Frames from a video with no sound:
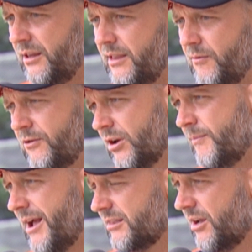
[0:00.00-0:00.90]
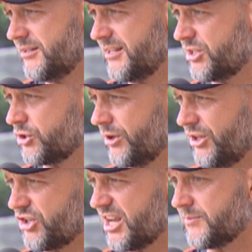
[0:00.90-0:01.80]
Then we've got to make those necessary
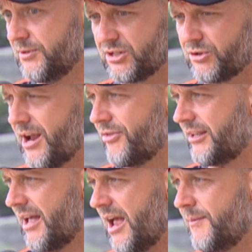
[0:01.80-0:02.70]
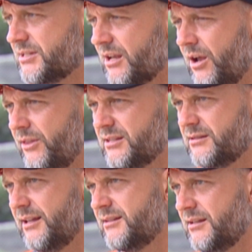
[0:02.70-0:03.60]
adjustments throughout the game. So
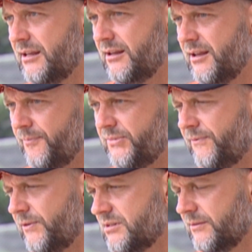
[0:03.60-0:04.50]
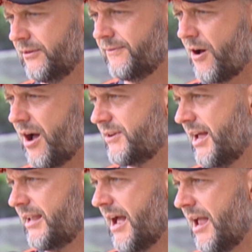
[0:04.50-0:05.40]
that's the difference of the
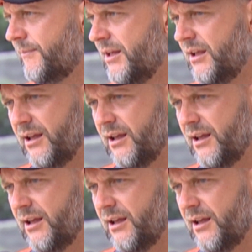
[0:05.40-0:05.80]
5-day game.